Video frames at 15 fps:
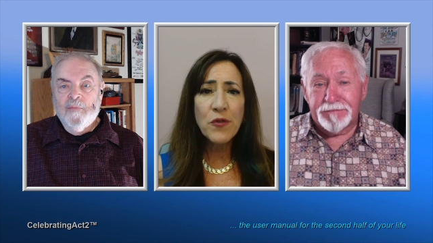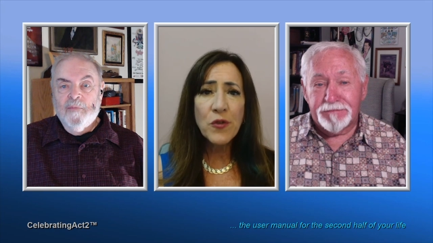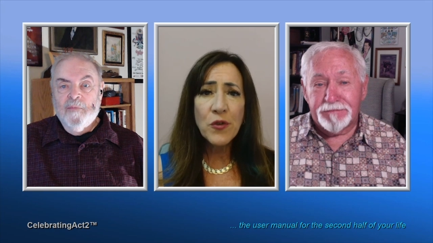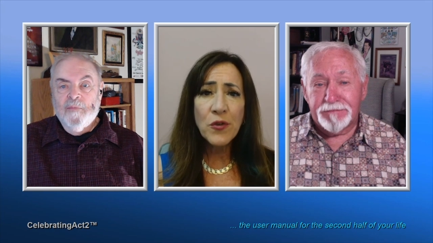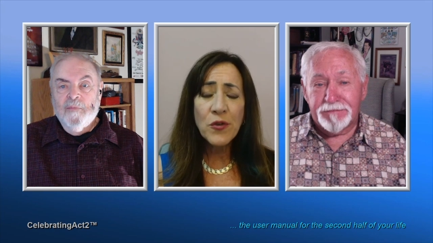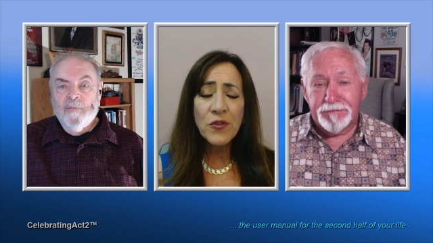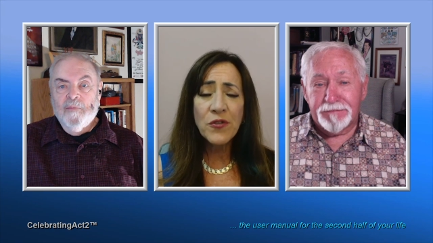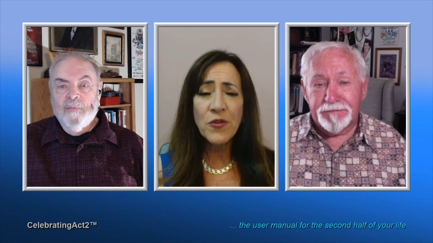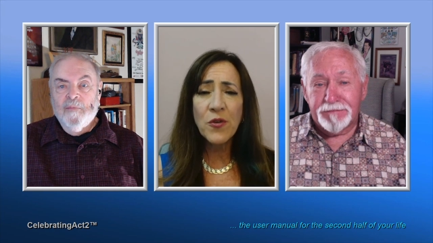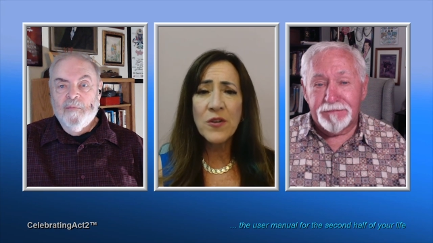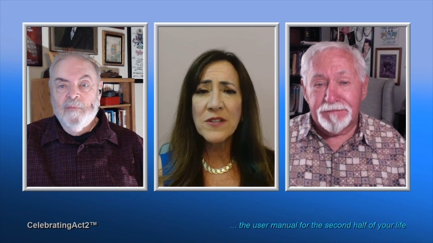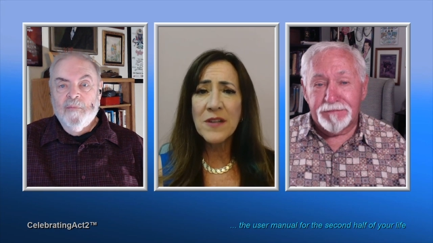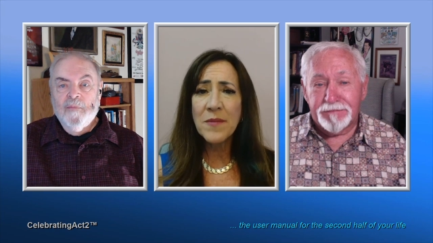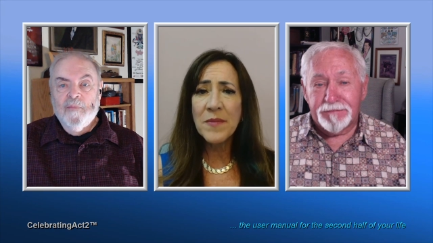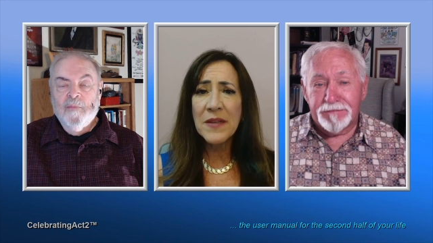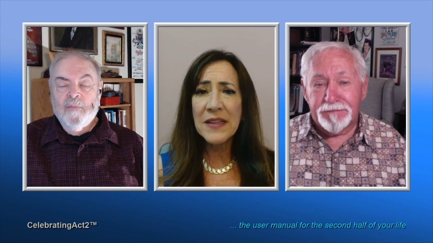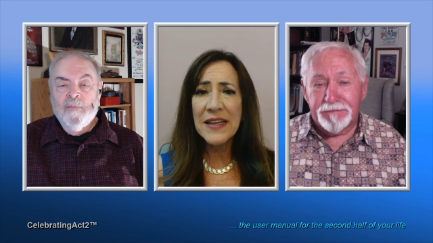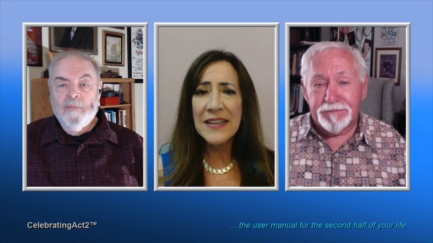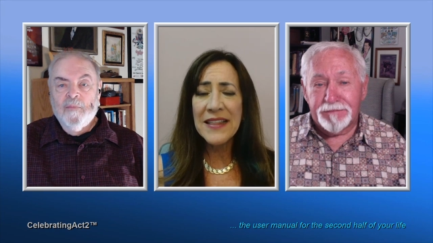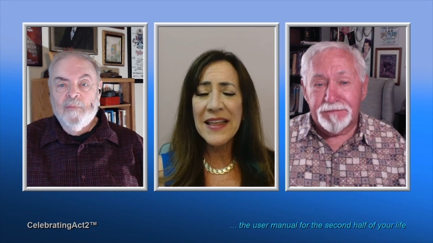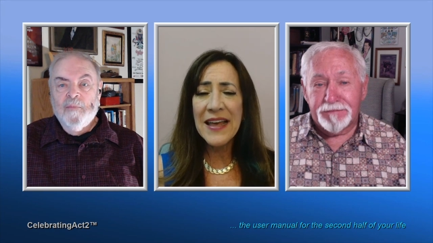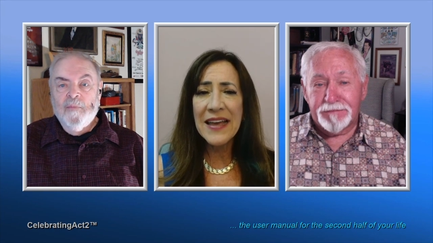Speaker 1: fruit or something
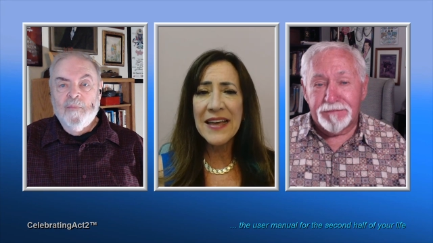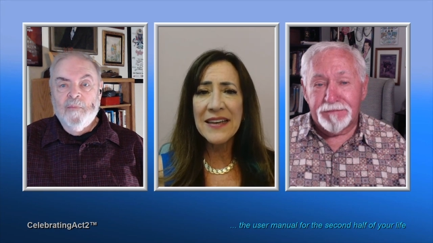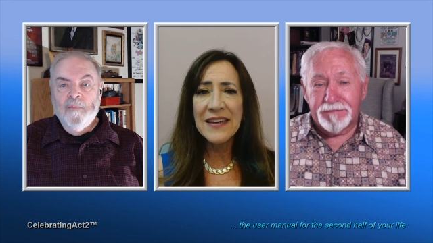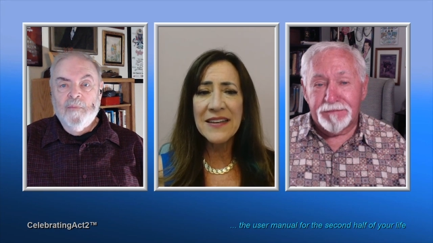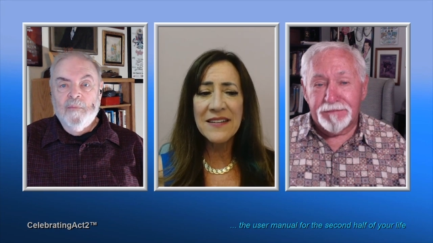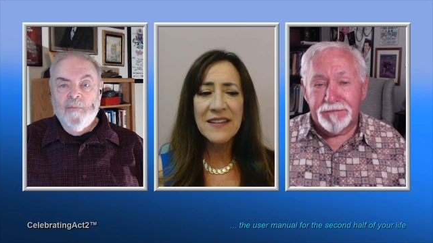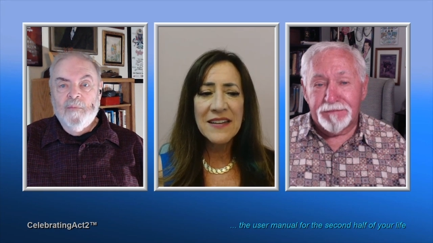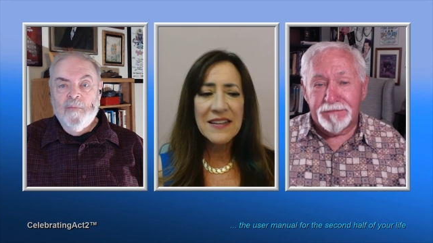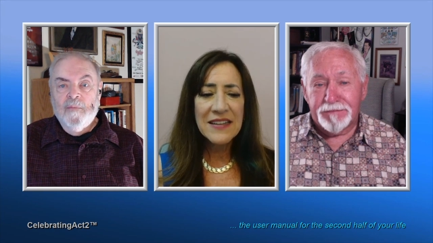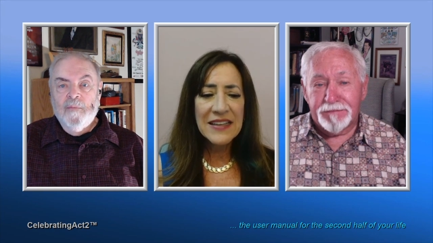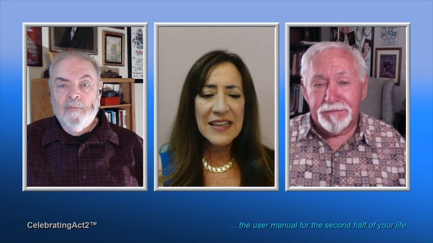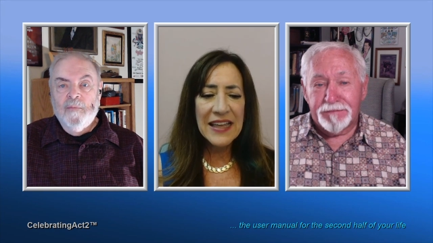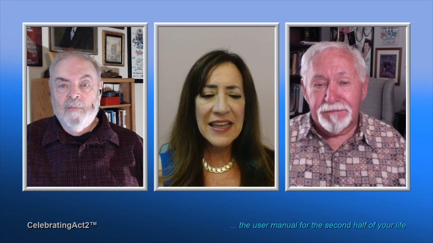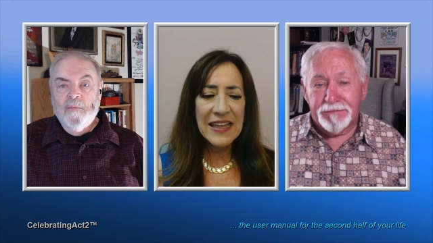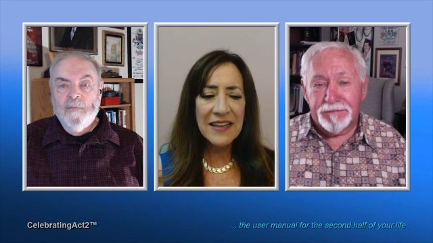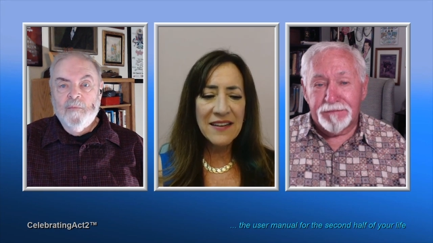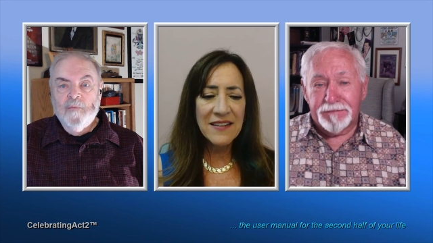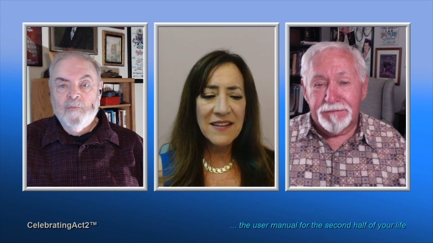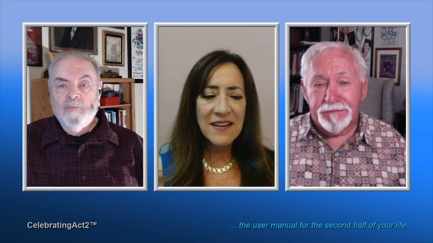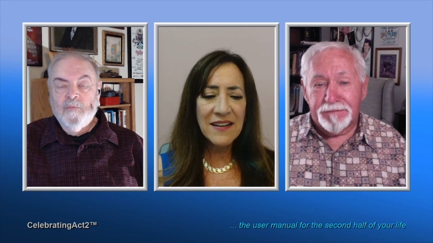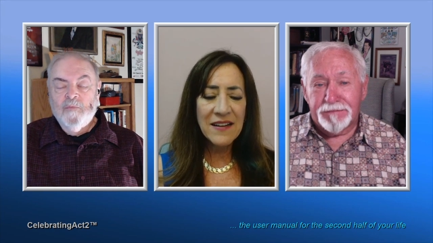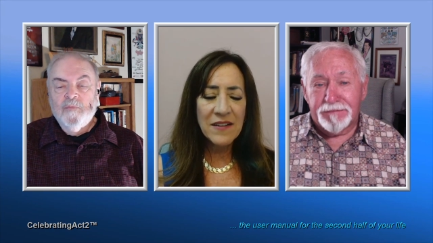like that and,
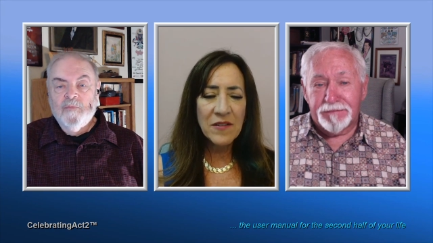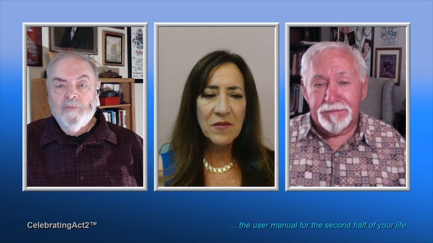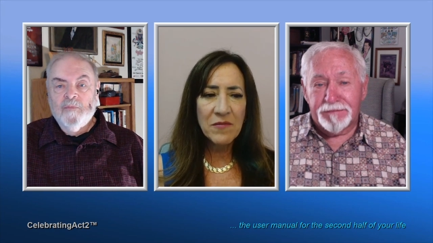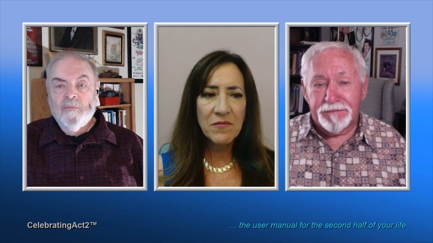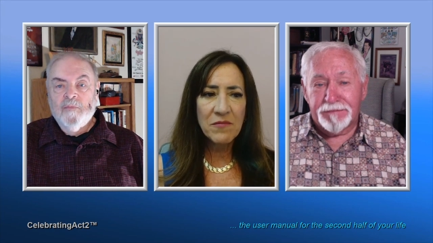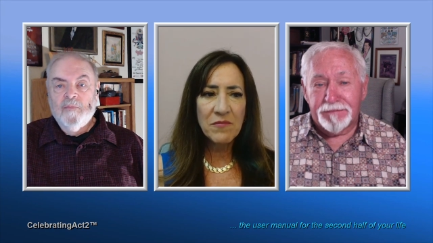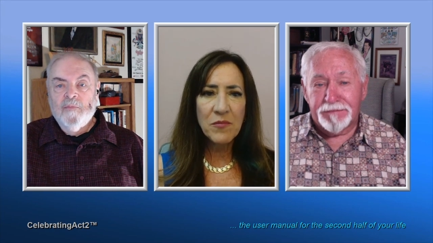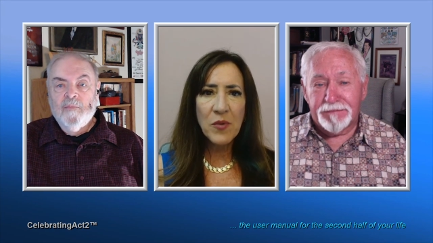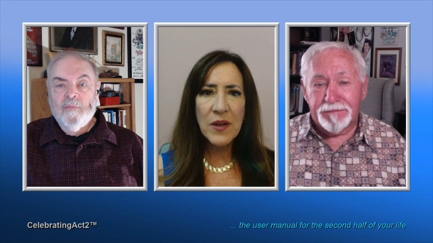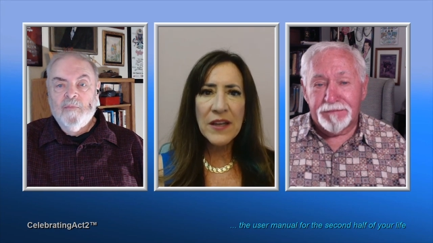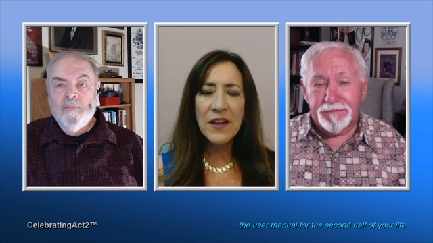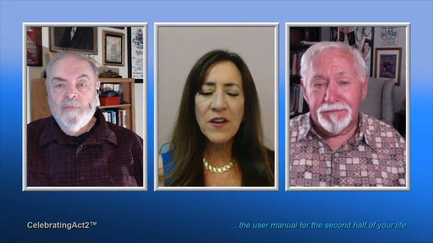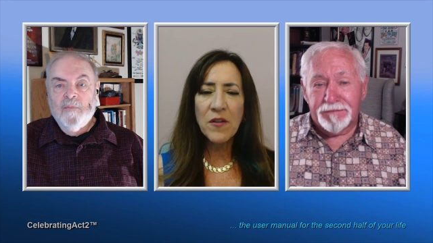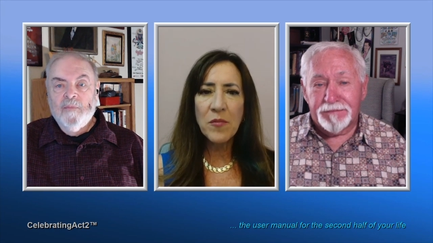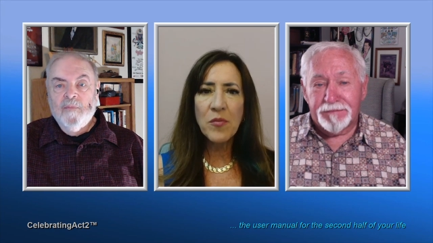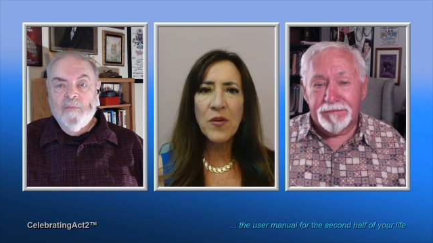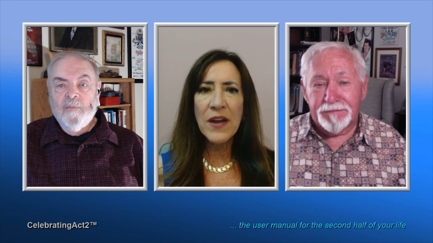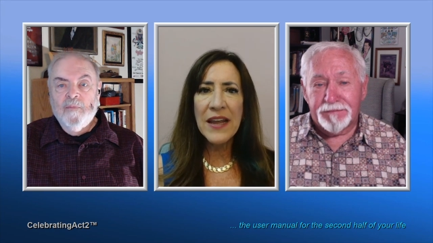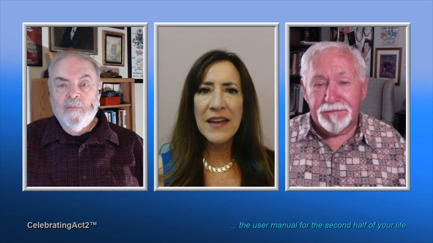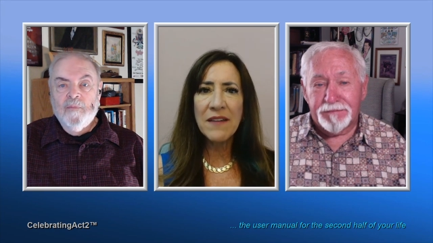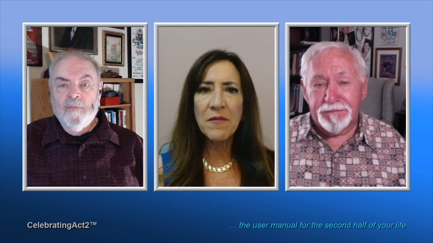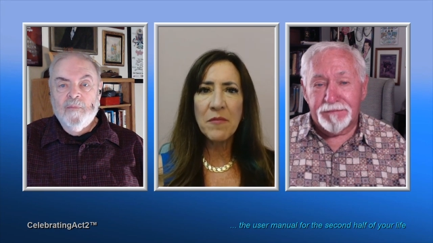and uh, bring your
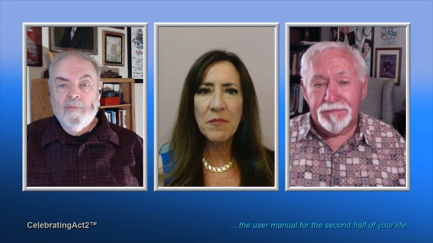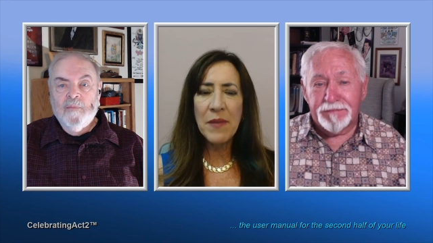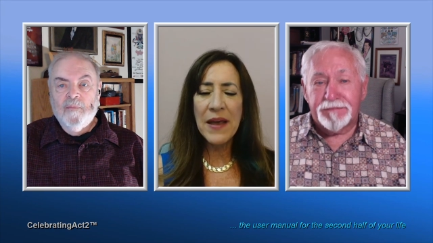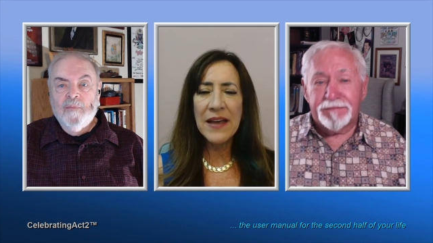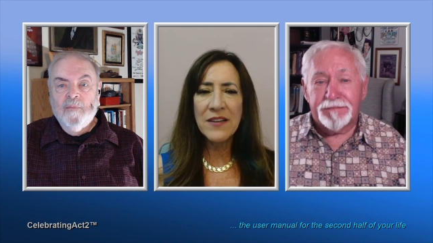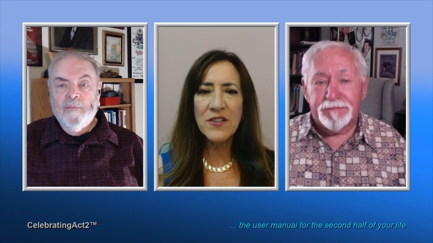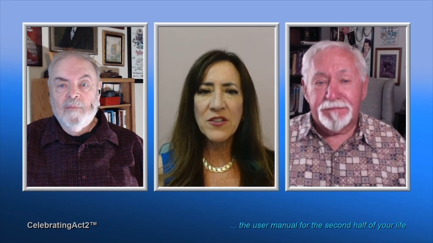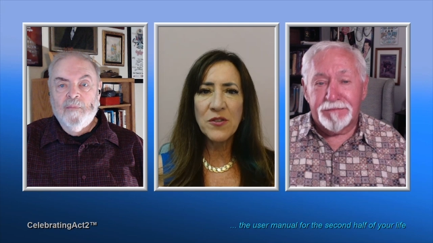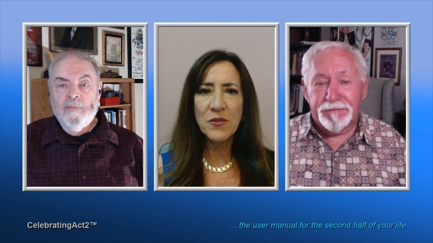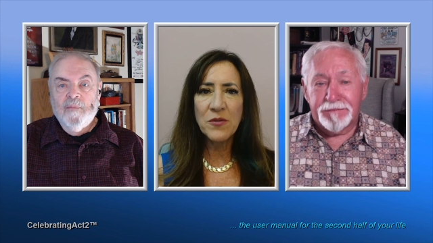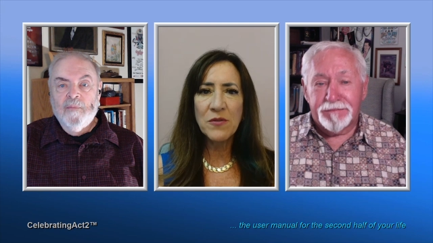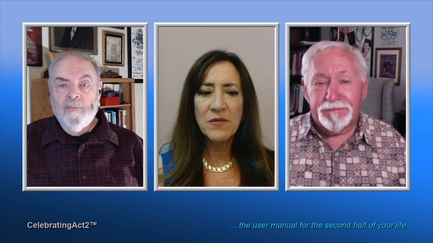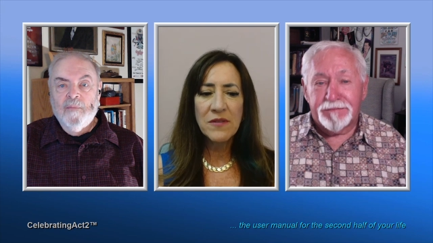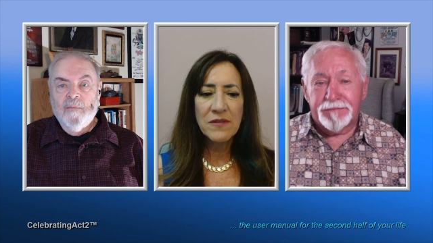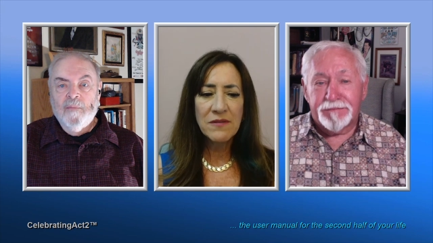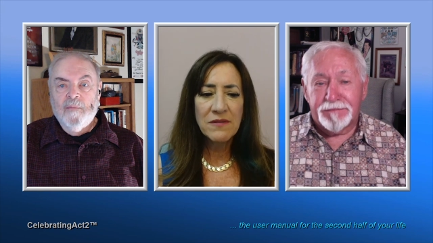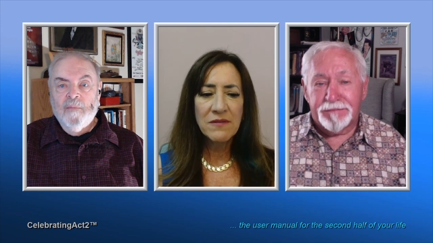brain back to